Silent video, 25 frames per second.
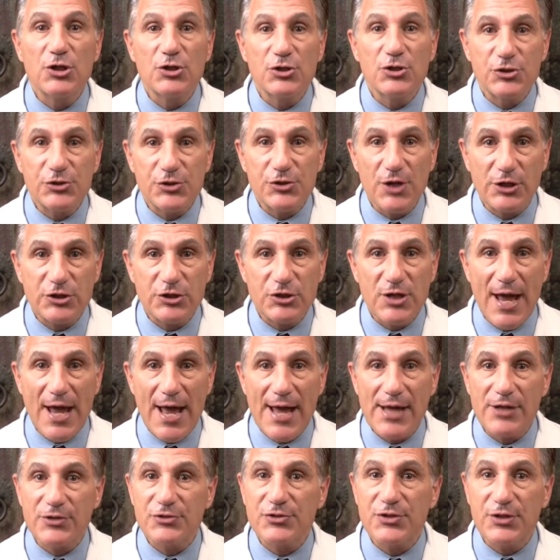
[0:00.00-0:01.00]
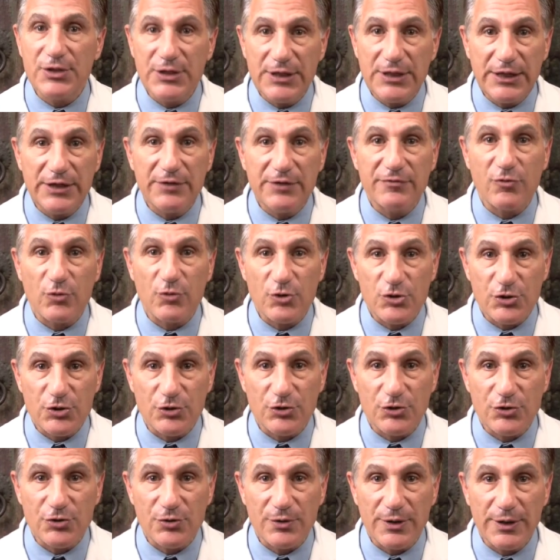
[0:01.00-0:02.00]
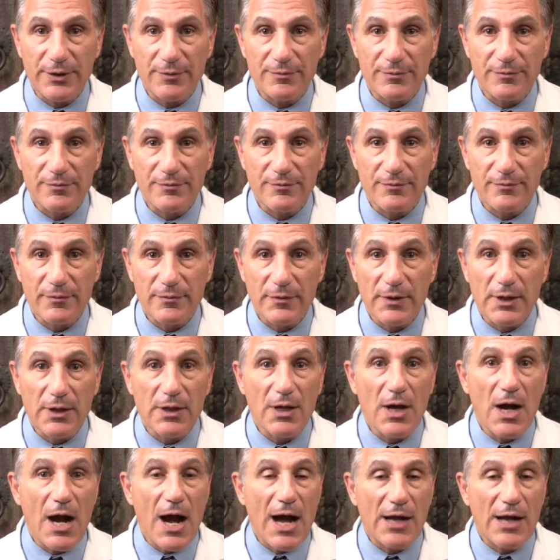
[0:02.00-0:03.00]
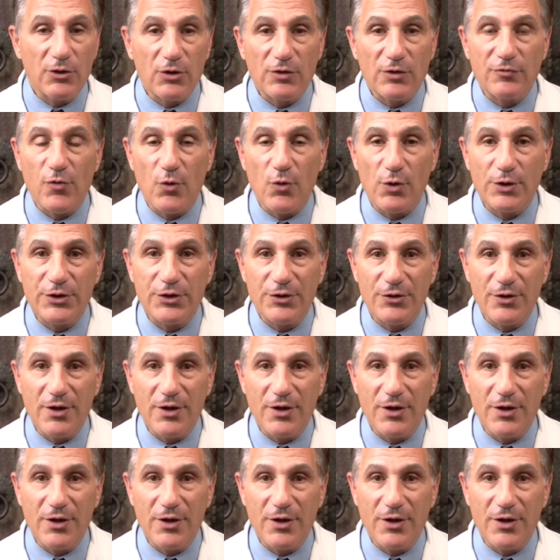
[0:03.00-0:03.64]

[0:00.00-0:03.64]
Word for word: such as the need for surgery. I look forward to